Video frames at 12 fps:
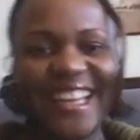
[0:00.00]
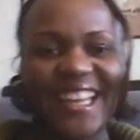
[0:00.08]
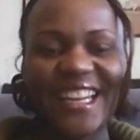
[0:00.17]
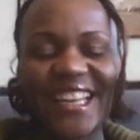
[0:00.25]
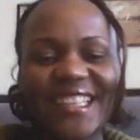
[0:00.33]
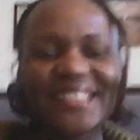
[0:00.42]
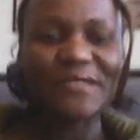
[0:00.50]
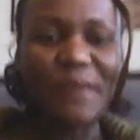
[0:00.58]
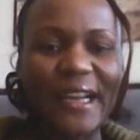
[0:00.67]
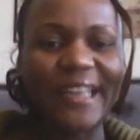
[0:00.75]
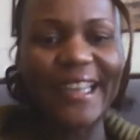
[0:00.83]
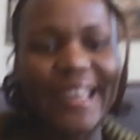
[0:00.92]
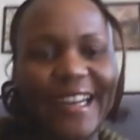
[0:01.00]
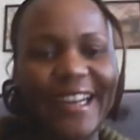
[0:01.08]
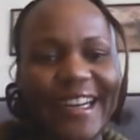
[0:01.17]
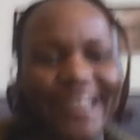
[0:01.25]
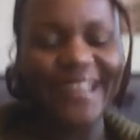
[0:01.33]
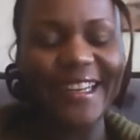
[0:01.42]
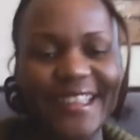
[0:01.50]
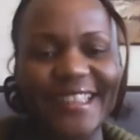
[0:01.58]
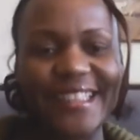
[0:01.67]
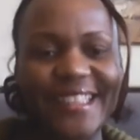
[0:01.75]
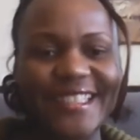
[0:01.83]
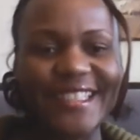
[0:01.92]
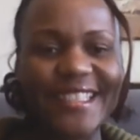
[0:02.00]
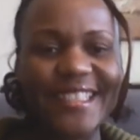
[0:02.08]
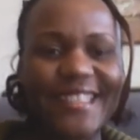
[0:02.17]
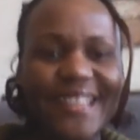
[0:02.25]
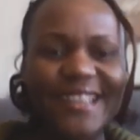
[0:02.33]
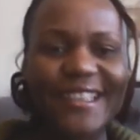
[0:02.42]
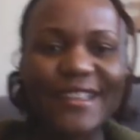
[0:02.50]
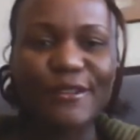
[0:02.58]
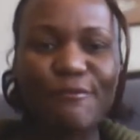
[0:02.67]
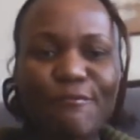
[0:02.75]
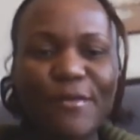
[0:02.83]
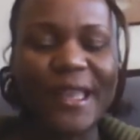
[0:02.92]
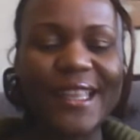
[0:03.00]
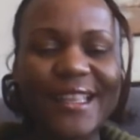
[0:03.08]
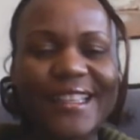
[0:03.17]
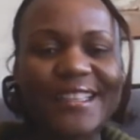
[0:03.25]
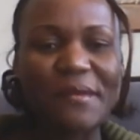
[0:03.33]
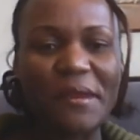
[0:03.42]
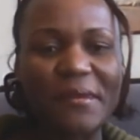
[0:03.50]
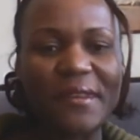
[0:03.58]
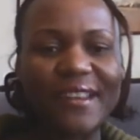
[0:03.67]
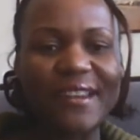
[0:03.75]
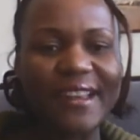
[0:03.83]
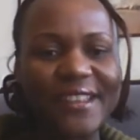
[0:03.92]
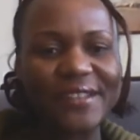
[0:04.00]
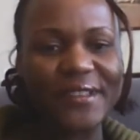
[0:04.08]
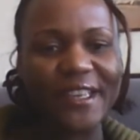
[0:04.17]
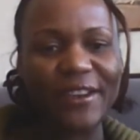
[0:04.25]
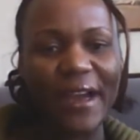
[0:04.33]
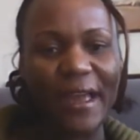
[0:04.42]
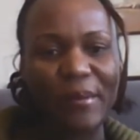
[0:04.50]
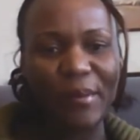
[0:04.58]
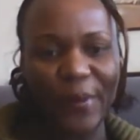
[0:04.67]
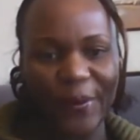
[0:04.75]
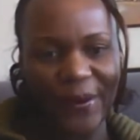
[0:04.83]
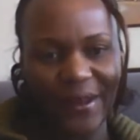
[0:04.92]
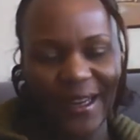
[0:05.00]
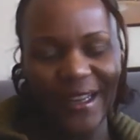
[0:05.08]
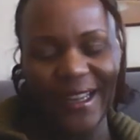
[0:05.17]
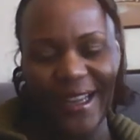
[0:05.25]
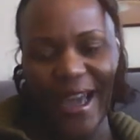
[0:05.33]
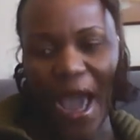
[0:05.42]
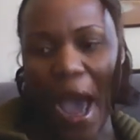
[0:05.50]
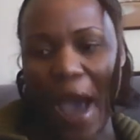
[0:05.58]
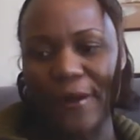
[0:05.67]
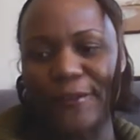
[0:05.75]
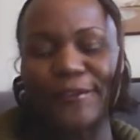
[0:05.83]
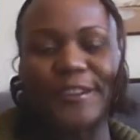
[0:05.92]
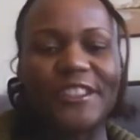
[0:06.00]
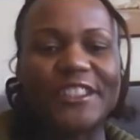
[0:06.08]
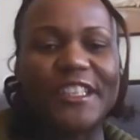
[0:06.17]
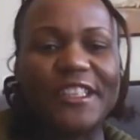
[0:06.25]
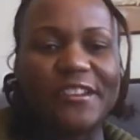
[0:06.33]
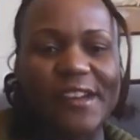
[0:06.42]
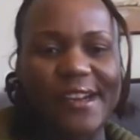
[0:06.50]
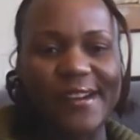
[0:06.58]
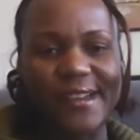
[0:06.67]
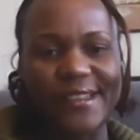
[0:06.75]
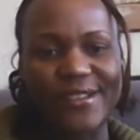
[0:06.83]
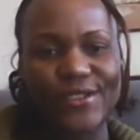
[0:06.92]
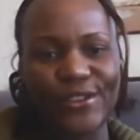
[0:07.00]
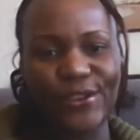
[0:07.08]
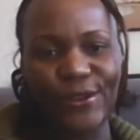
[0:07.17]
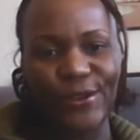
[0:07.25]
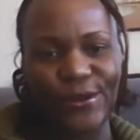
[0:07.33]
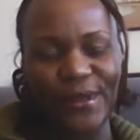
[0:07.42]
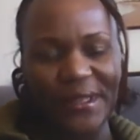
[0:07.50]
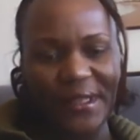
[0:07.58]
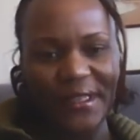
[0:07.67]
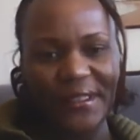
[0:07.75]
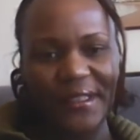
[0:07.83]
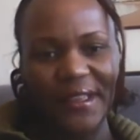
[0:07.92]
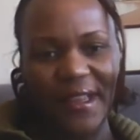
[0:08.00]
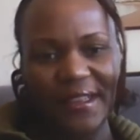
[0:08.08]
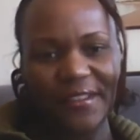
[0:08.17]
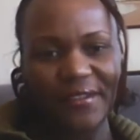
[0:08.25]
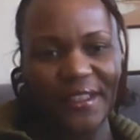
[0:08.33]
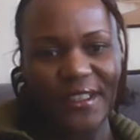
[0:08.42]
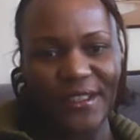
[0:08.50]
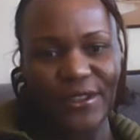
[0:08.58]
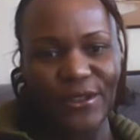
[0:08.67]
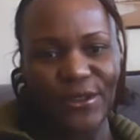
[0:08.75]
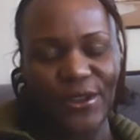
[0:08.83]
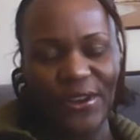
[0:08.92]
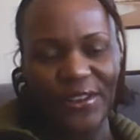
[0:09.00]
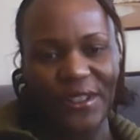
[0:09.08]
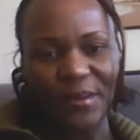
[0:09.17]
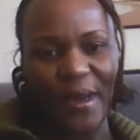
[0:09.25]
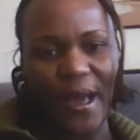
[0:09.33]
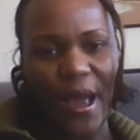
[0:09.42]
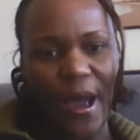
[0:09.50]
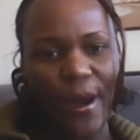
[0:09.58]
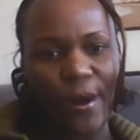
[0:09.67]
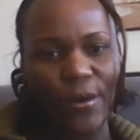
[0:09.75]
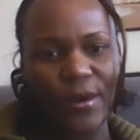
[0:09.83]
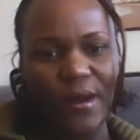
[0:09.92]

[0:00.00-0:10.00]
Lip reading: Laxama here. This is I think this might be the last video I put out for January. So the last video talked about